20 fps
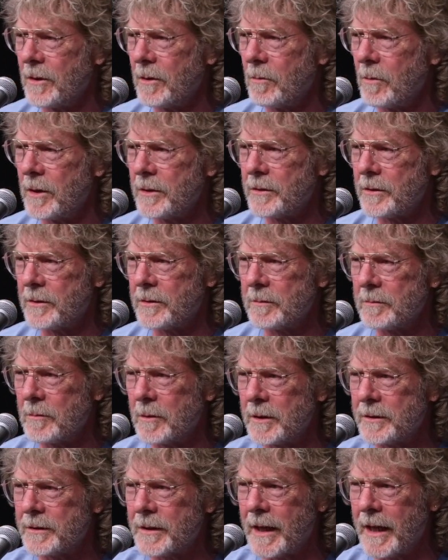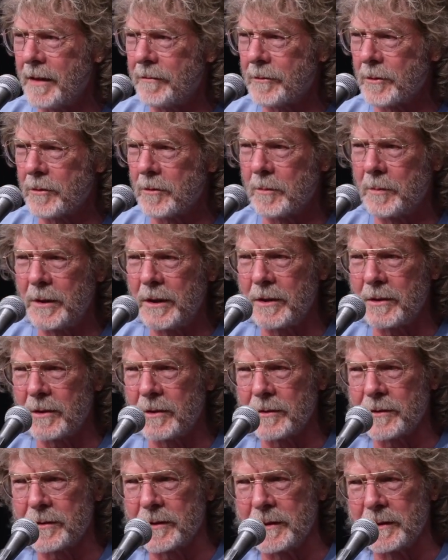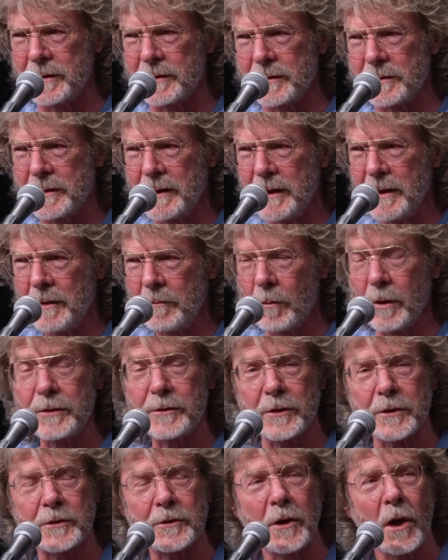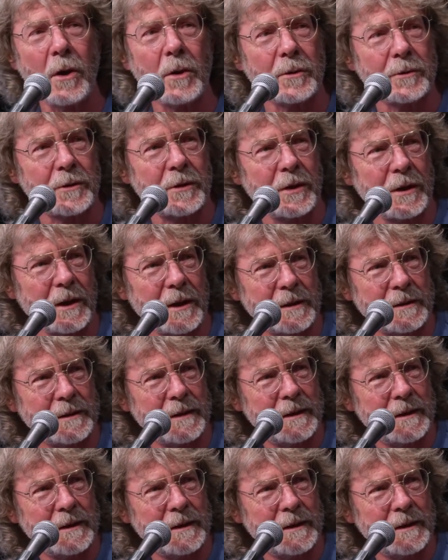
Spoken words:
Once after the Beatles and once the Stones hit,